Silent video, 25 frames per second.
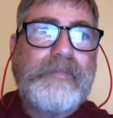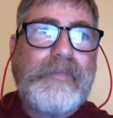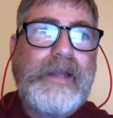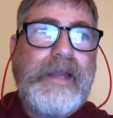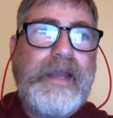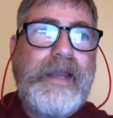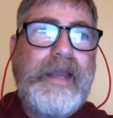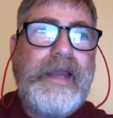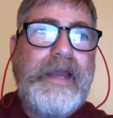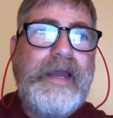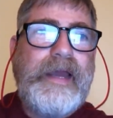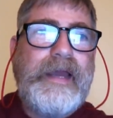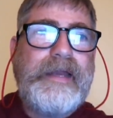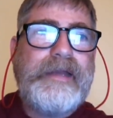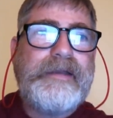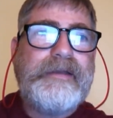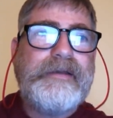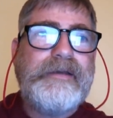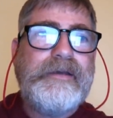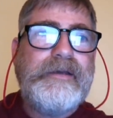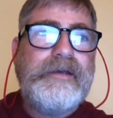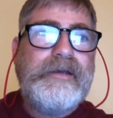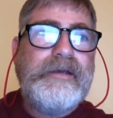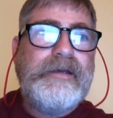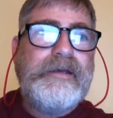And
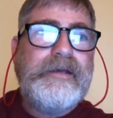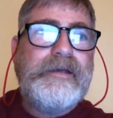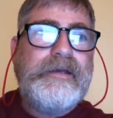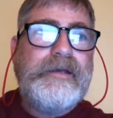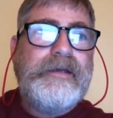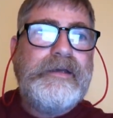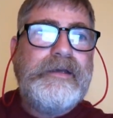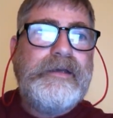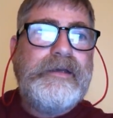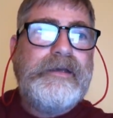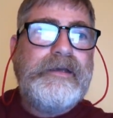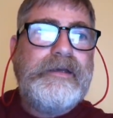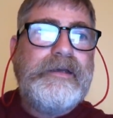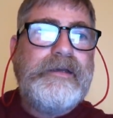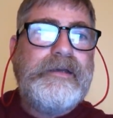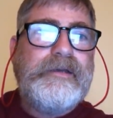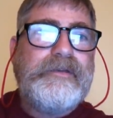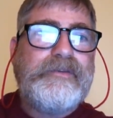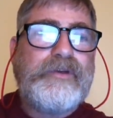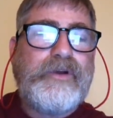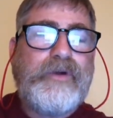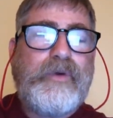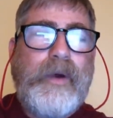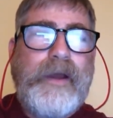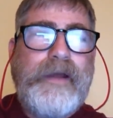
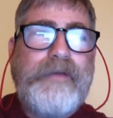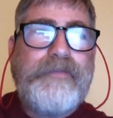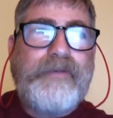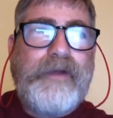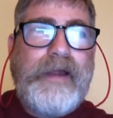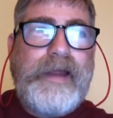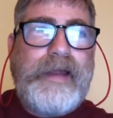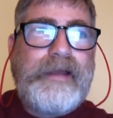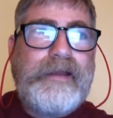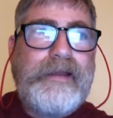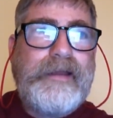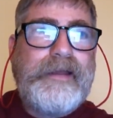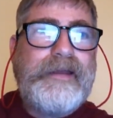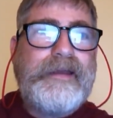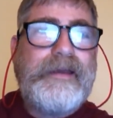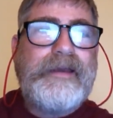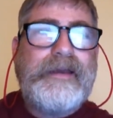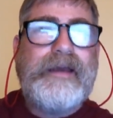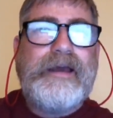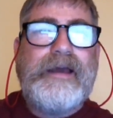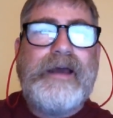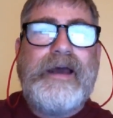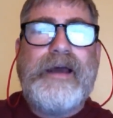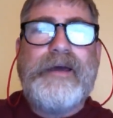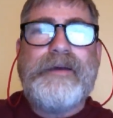so quite frankly,
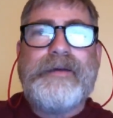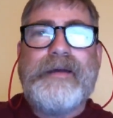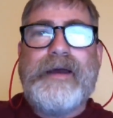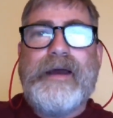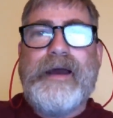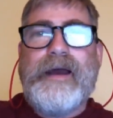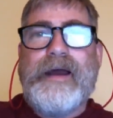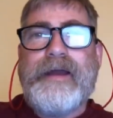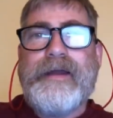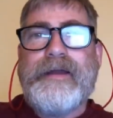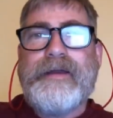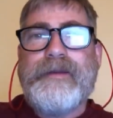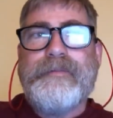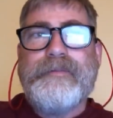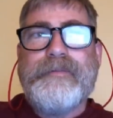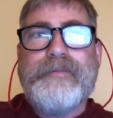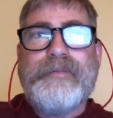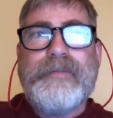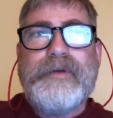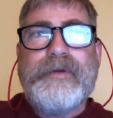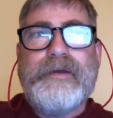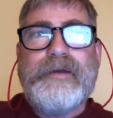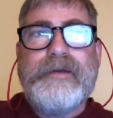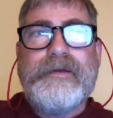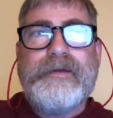I
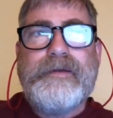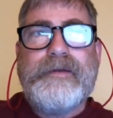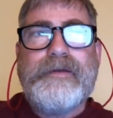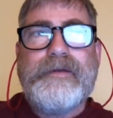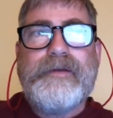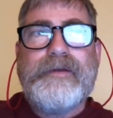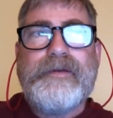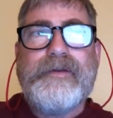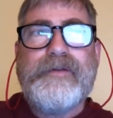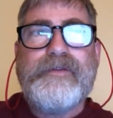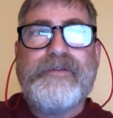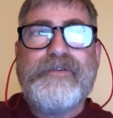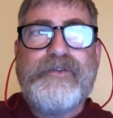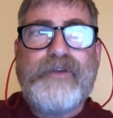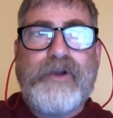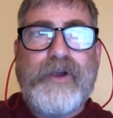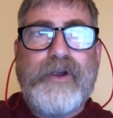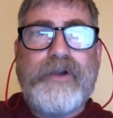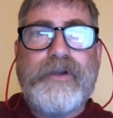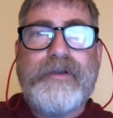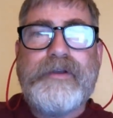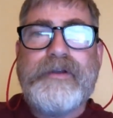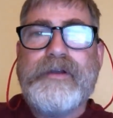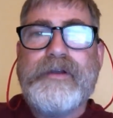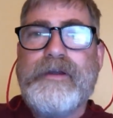am
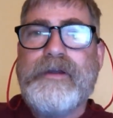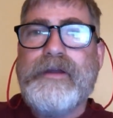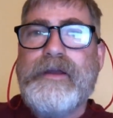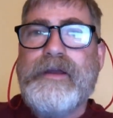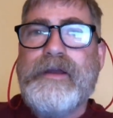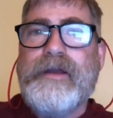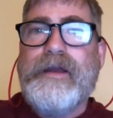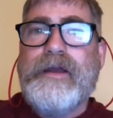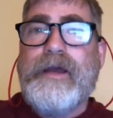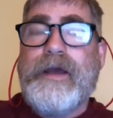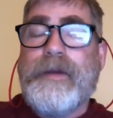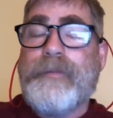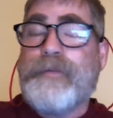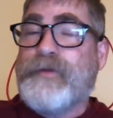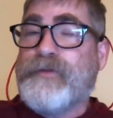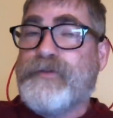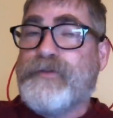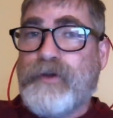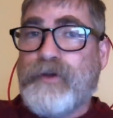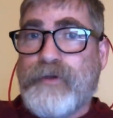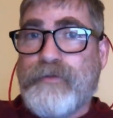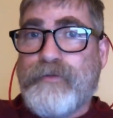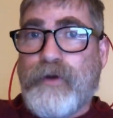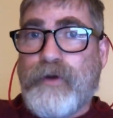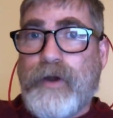concerned. I'm
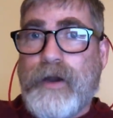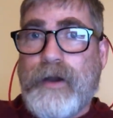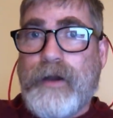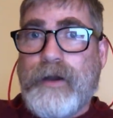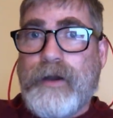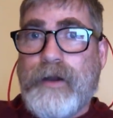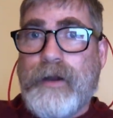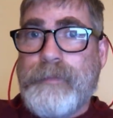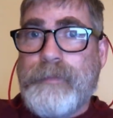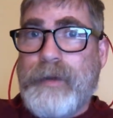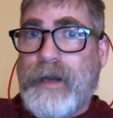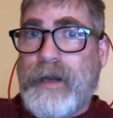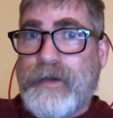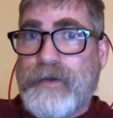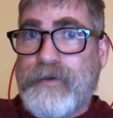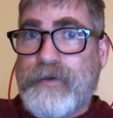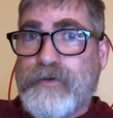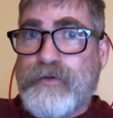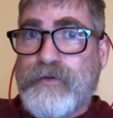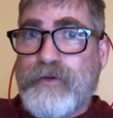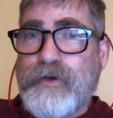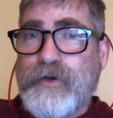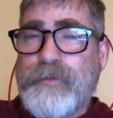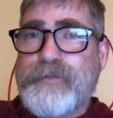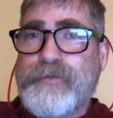concerned for our American
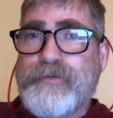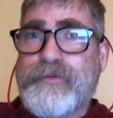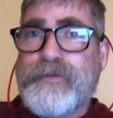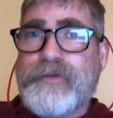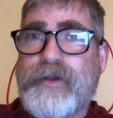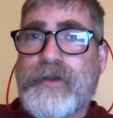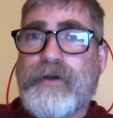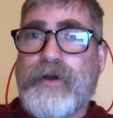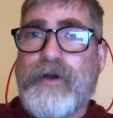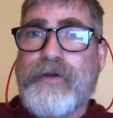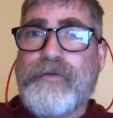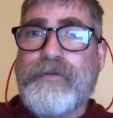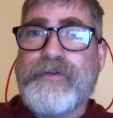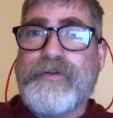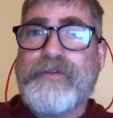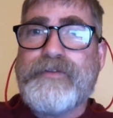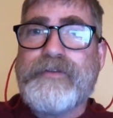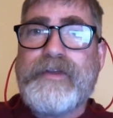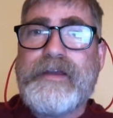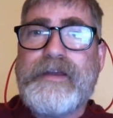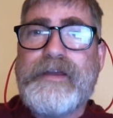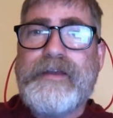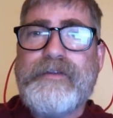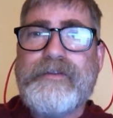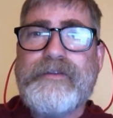troops that are
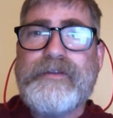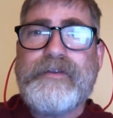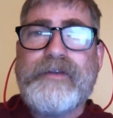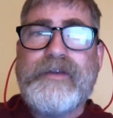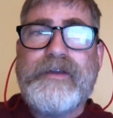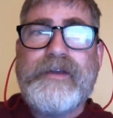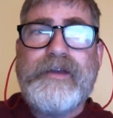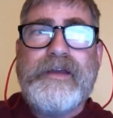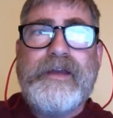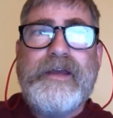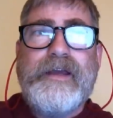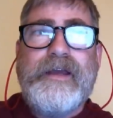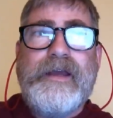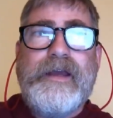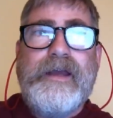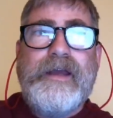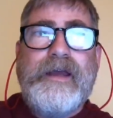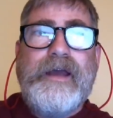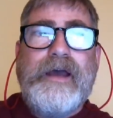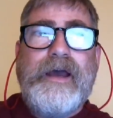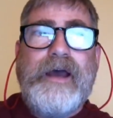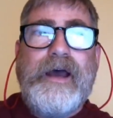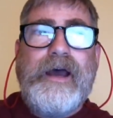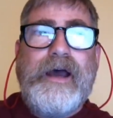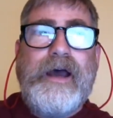overseas.
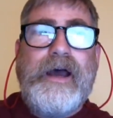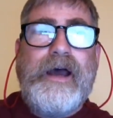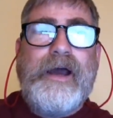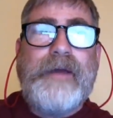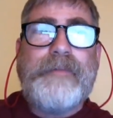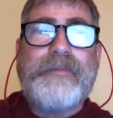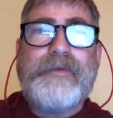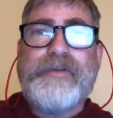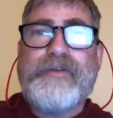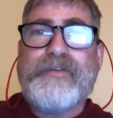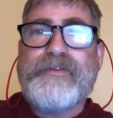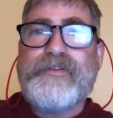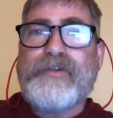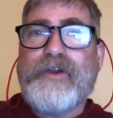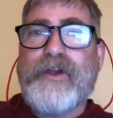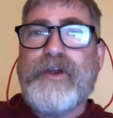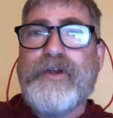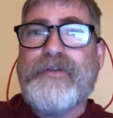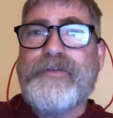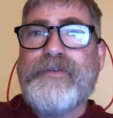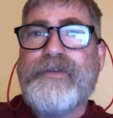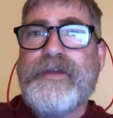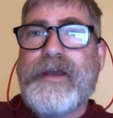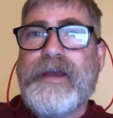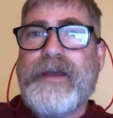I'm
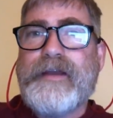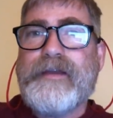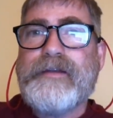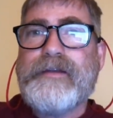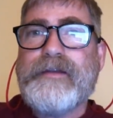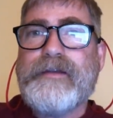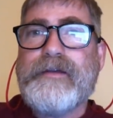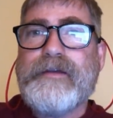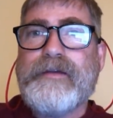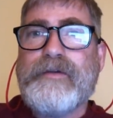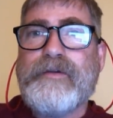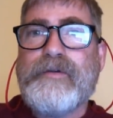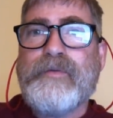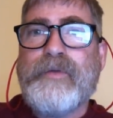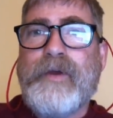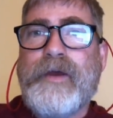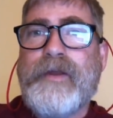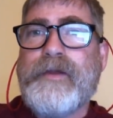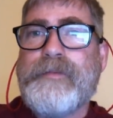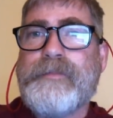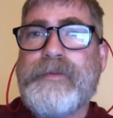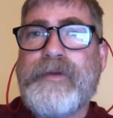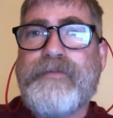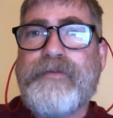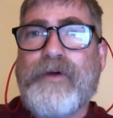concerned that whether
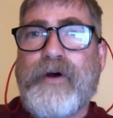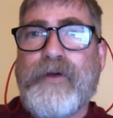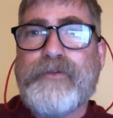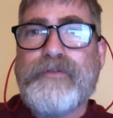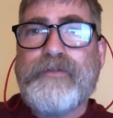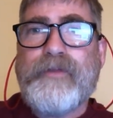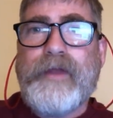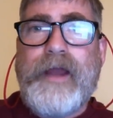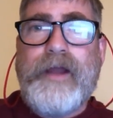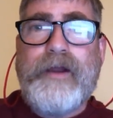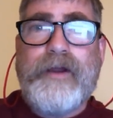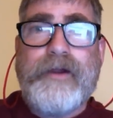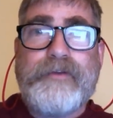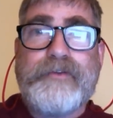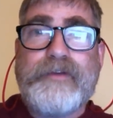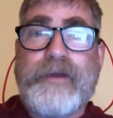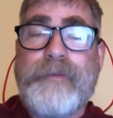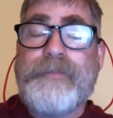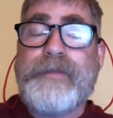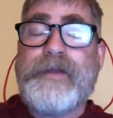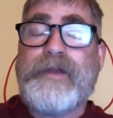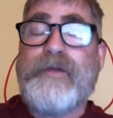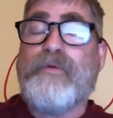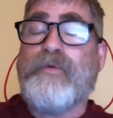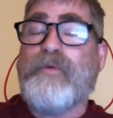it be false flag or
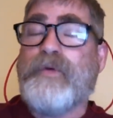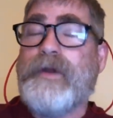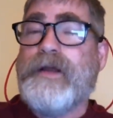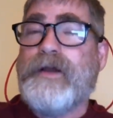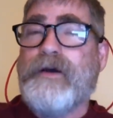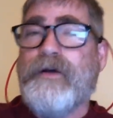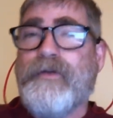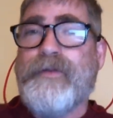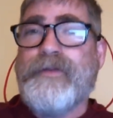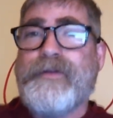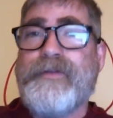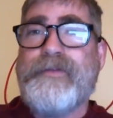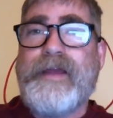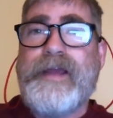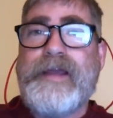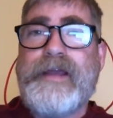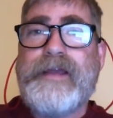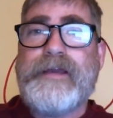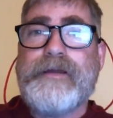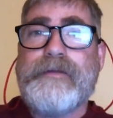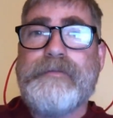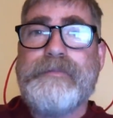something real, that they could